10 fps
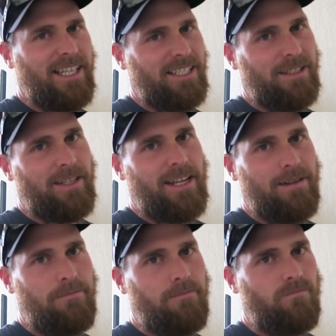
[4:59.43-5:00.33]
I just did.
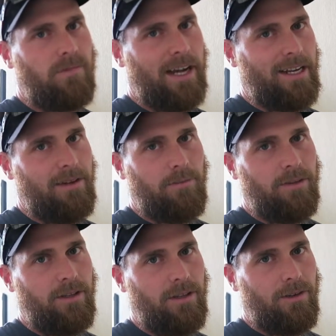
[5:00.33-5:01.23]
I didn't
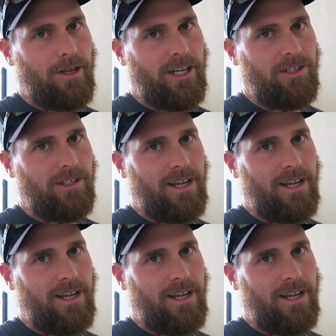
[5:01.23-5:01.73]
put the location